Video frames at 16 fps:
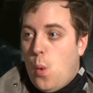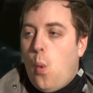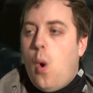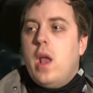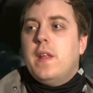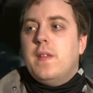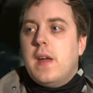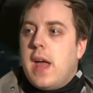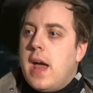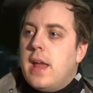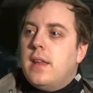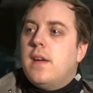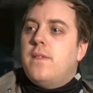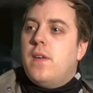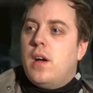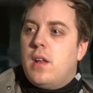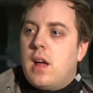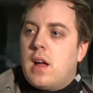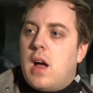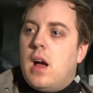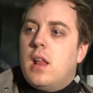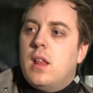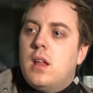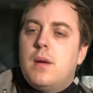one at the end I found like
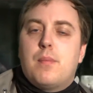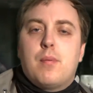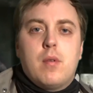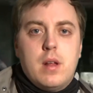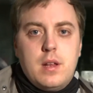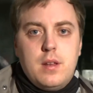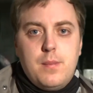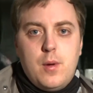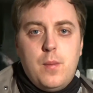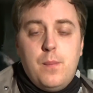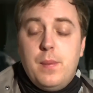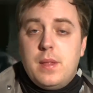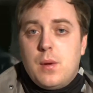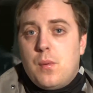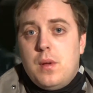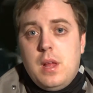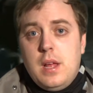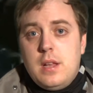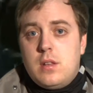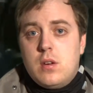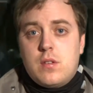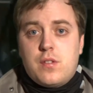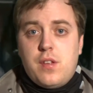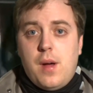a little predictable, but it
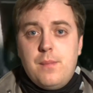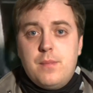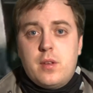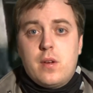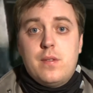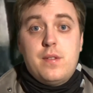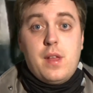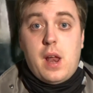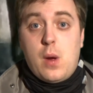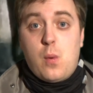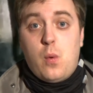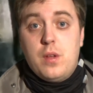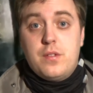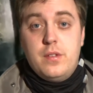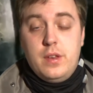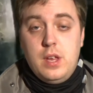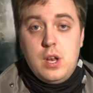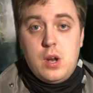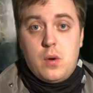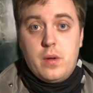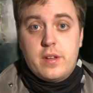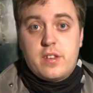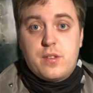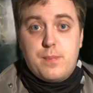took some turns that I wasn't, you
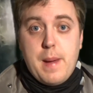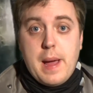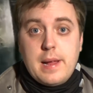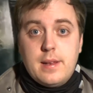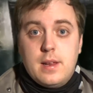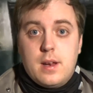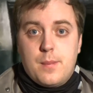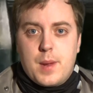know, expecting.